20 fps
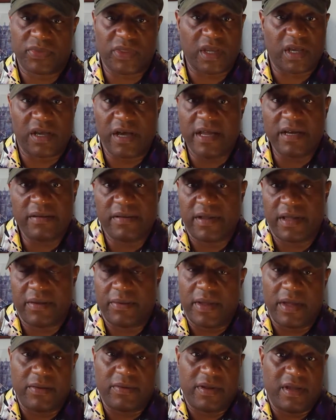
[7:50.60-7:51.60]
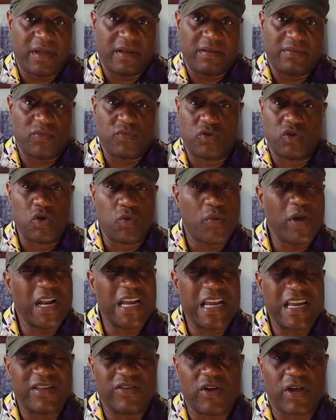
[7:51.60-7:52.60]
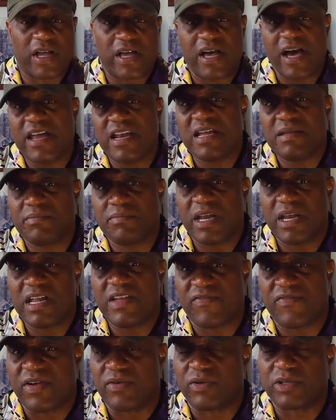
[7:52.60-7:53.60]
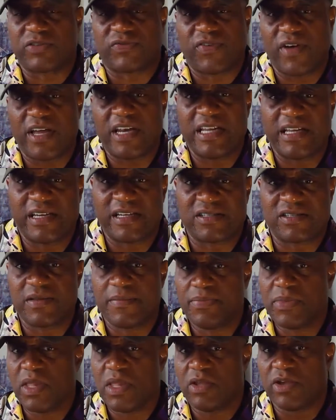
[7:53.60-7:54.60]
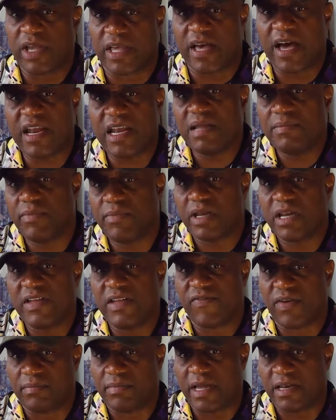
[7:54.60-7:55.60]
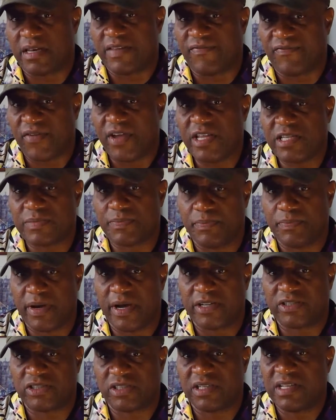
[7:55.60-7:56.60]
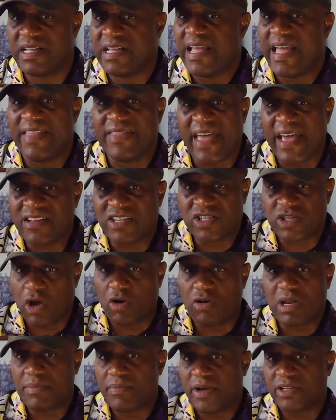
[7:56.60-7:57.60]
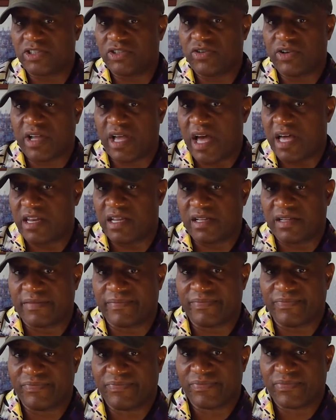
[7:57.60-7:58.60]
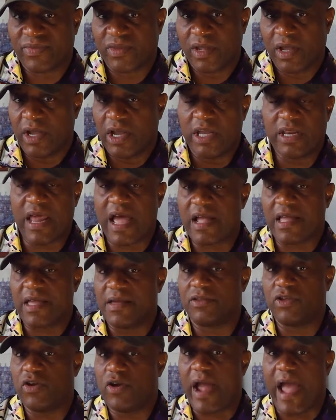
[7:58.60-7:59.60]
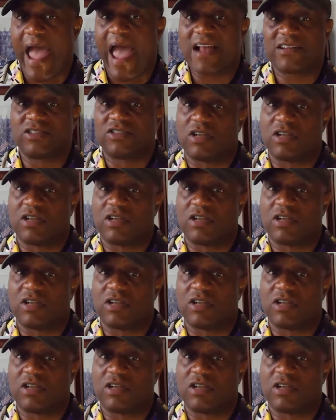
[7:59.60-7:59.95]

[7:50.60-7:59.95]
cutting it. And you're cutting money. What's funny is you're cutting money from that defense budget, and that's the only budget you're cutting. And you're actually